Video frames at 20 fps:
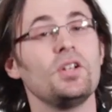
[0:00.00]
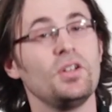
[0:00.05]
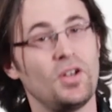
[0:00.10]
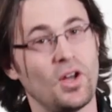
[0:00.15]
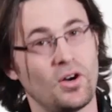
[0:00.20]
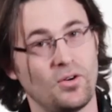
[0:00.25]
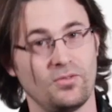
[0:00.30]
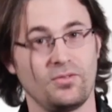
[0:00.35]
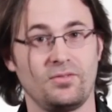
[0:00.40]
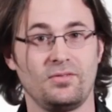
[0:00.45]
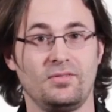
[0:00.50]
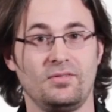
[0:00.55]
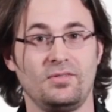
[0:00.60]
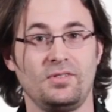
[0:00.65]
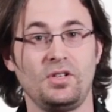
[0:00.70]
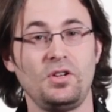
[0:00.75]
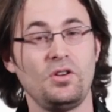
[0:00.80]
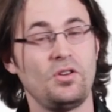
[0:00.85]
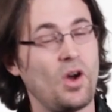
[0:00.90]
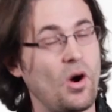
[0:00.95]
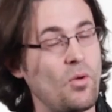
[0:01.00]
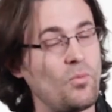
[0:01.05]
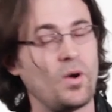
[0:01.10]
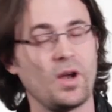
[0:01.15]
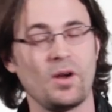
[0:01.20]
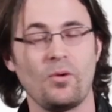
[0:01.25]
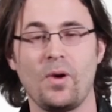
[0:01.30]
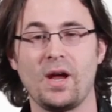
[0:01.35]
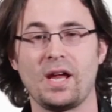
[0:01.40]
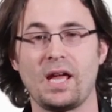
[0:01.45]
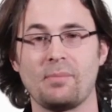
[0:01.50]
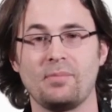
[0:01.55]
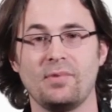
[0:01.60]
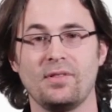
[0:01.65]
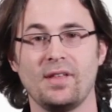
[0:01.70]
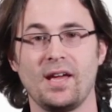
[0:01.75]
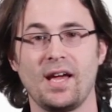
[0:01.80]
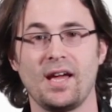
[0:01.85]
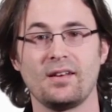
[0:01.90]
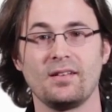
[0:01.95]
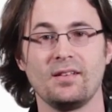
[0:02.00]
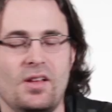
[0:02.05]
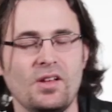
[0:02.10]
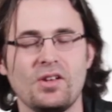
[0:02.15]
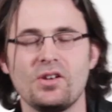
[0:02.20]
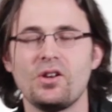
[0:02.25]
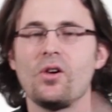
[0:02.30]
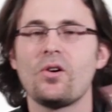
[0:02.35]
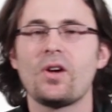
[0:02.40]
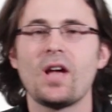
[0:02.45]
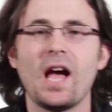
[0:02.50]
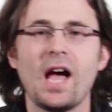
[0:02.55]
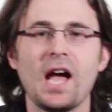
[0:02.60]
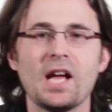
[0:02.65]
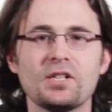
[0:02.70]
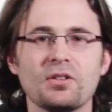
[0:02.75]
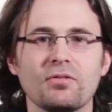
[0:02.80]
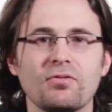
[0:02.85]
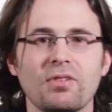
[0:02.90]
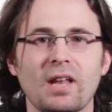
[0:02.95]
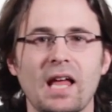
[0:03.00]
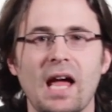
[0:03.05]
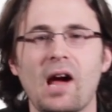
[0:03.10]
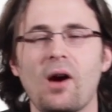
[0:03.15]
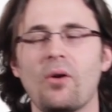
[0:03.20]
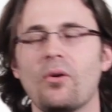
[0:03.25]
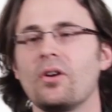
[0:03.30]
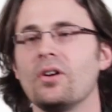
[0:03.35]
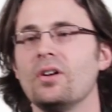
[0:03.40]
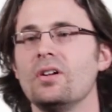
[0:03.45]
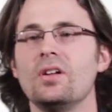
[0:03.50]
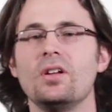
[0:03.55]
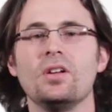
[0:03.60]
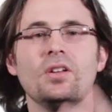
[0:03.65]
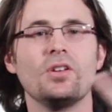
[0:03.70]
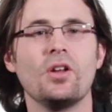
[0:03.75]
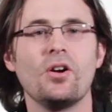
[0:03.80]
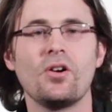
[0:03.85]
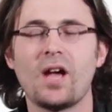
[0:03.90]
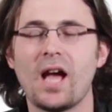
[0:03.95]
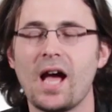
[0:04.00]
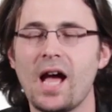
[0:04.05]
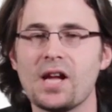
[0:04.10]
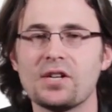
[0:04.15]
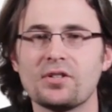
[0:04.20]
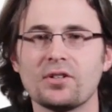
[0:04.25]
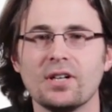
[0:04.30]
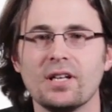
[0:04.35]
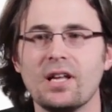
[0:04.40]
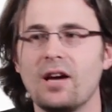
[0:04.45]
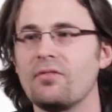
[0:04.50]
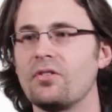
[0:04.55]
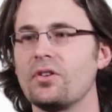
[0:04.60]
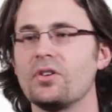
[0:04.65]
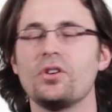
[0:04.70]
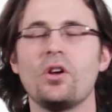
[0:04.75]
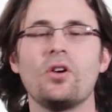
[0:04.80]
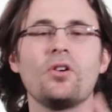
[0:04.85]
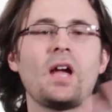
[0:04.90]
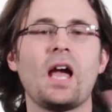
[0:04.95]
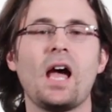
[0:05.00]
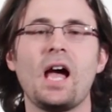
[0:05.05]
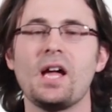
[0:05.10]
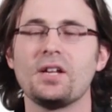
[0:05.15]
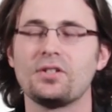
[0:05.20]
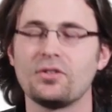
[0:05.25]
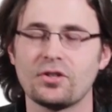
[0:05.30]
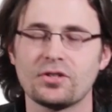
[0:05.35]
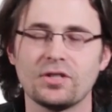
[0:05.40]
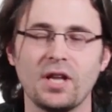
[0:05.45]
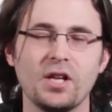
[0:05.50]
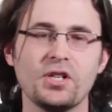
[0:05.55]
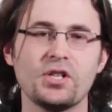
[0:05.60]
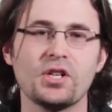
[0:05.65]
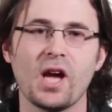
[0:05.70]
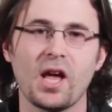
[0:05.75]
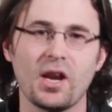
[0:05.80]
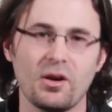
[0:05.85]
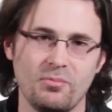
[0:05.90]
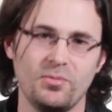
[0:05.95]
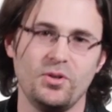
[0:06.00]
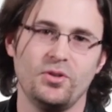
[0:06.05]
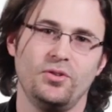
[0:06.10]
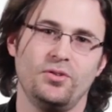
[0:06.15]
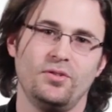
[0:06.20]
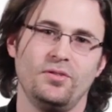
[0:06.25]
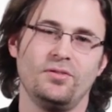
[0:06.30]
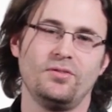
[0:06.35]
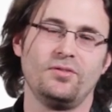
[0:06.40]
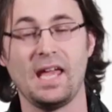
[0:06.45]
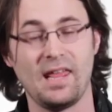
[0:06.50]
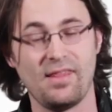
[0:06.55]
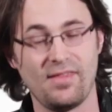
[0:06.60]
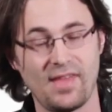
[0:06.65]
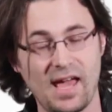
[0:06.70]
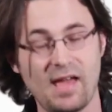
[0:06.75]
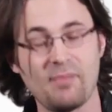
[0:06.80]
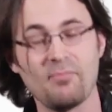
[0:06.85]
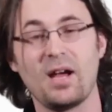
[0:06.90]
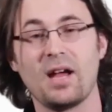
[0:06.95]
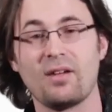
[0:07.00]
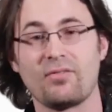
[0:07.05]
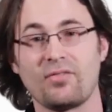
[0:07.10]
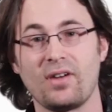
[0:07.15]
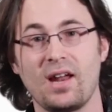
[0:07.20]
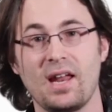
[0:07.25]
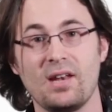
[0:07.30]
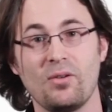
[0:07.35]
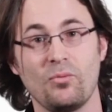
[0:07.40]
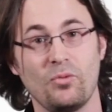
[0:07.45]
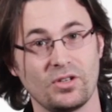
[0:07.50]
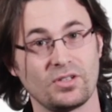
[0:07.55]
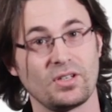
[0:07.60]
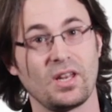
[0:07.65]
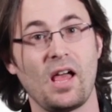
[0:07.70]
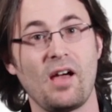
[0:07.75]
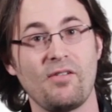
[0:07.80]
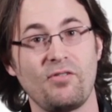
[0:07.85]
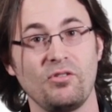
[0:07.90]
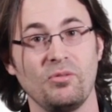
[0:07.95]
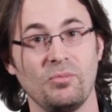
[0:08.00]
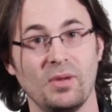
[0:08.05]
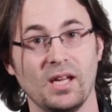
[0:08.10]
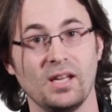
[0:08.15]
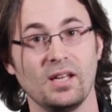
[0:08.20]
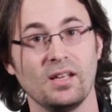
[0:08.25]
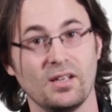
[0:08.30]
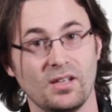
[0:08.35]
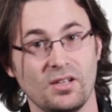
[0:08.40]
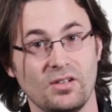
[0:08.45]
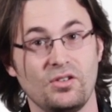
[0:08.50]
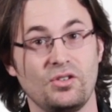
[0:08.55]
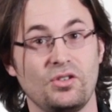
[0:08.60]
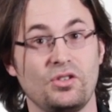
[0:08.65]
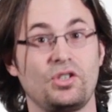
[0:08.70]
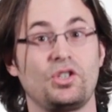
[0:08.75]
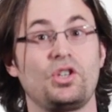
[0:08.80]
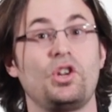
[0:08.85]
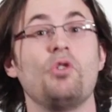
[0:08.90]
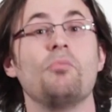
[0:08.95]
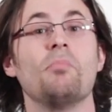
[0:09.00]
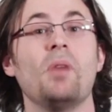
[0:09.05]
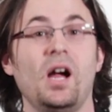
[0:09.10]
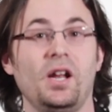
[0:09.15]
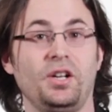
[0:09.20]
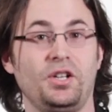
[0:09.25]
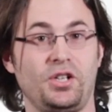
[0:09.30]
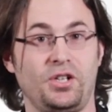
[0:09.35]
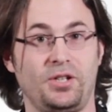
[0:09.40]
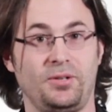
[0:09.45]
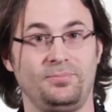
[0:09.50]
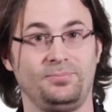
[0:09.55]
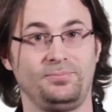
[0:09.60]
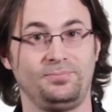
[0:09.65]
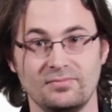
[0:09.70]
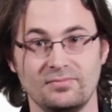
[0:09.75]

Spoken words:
don't. You don't want to wake up to that. No guy's your flower. No guy's your lover. No guy's your sunshine or moon. And that, my friend, was loving me too much.